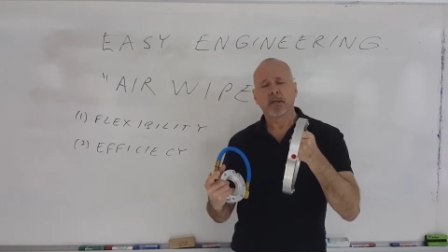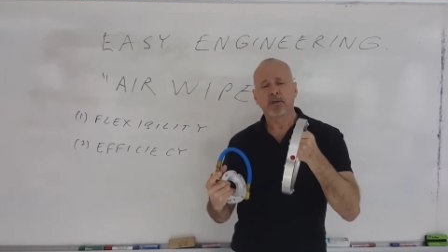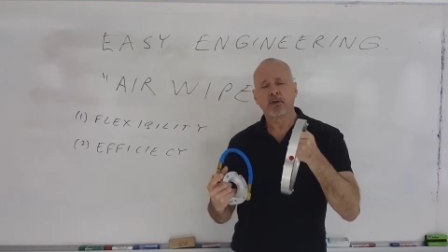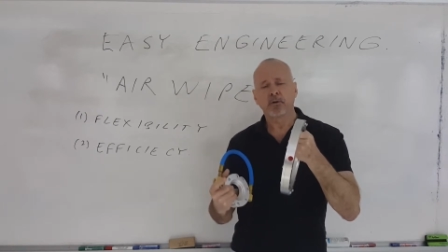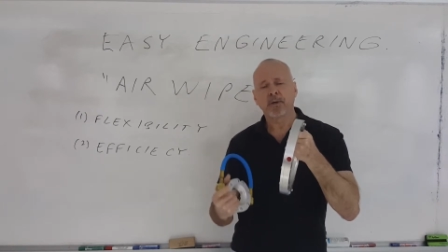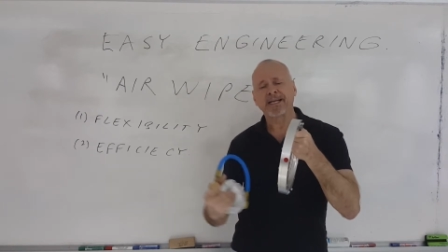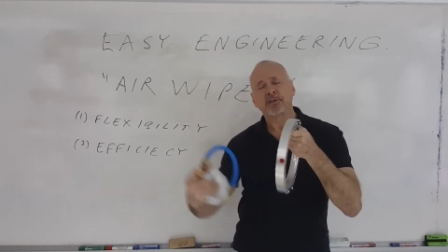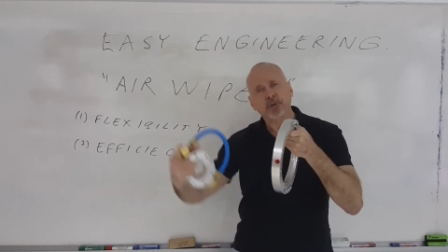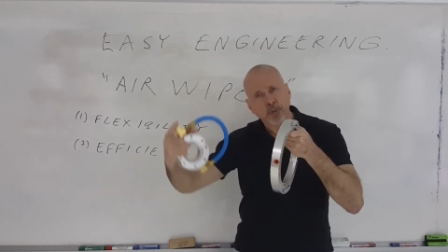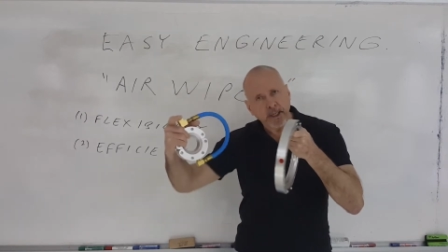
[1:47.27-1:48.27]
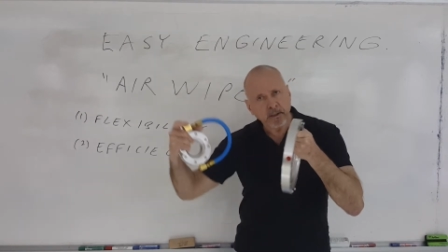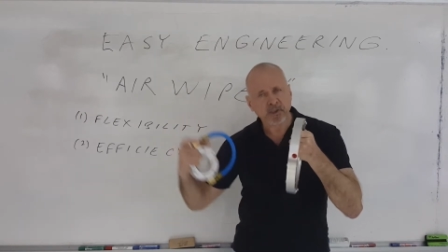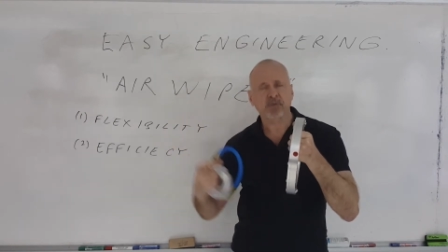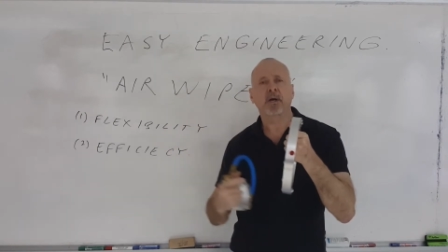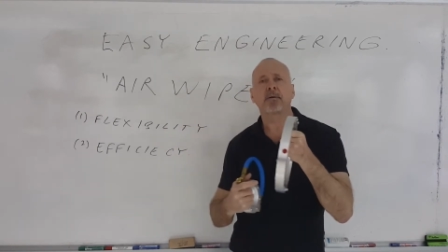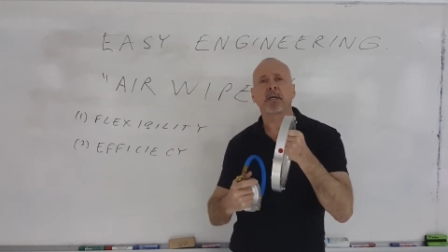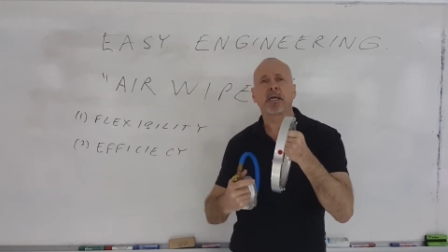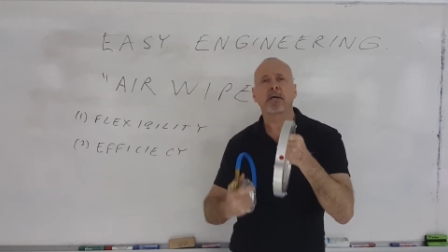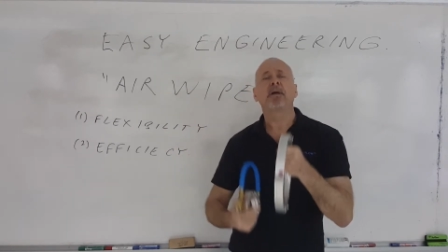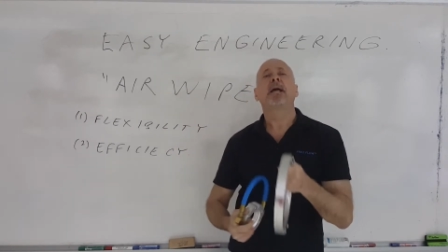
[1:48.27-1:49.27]
you entrain the
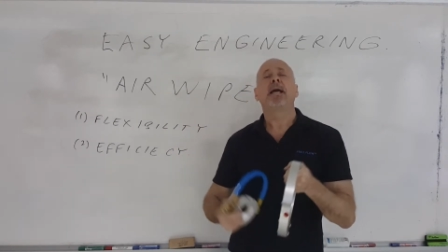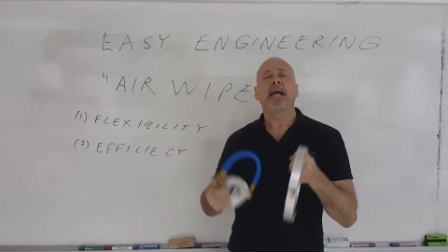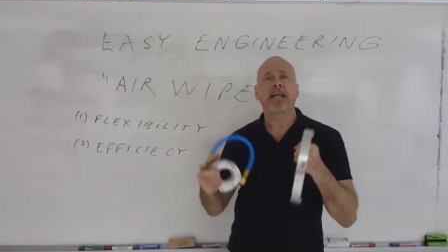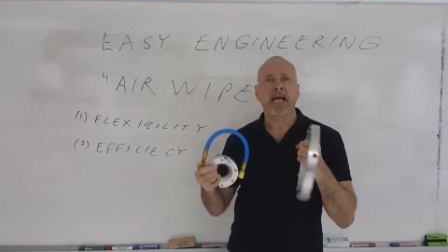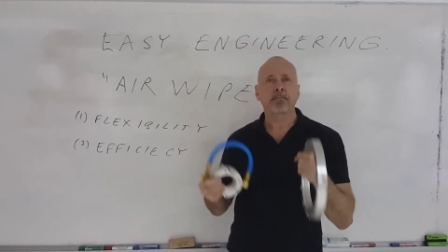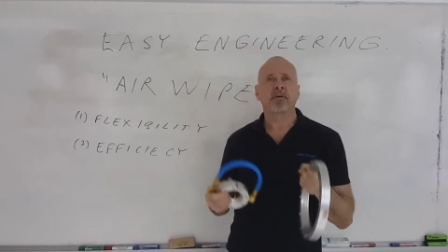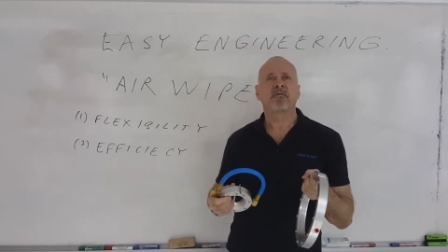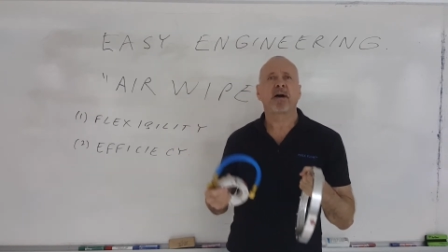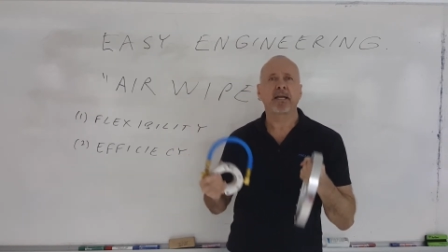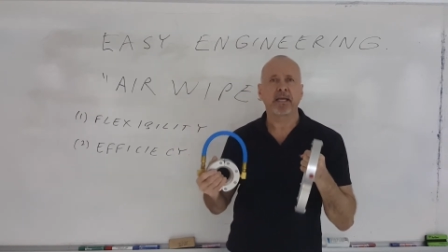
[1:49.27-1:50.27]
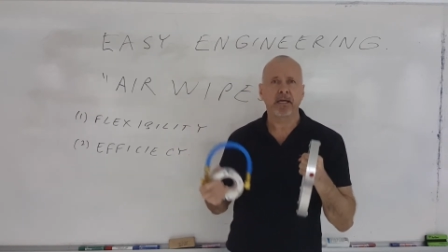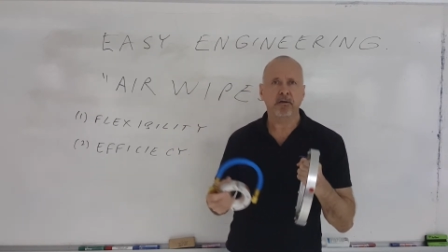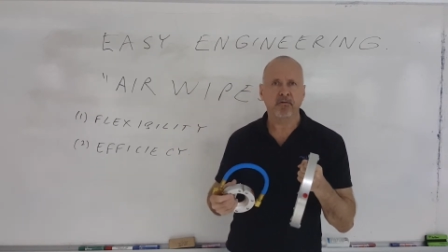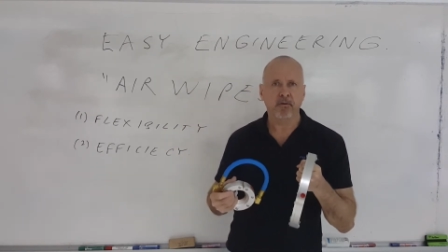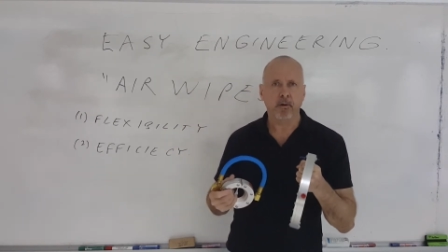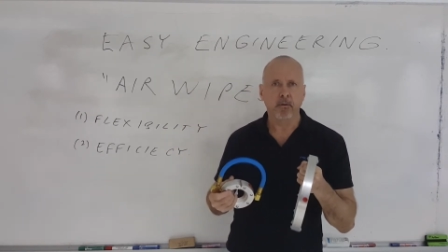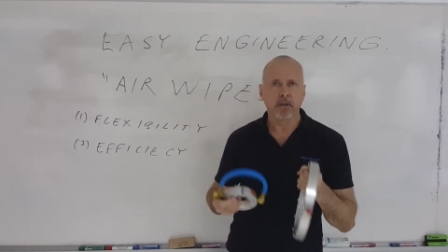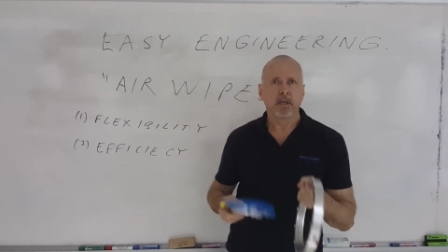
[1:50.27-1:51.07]
surrounding air and amplify the airflow.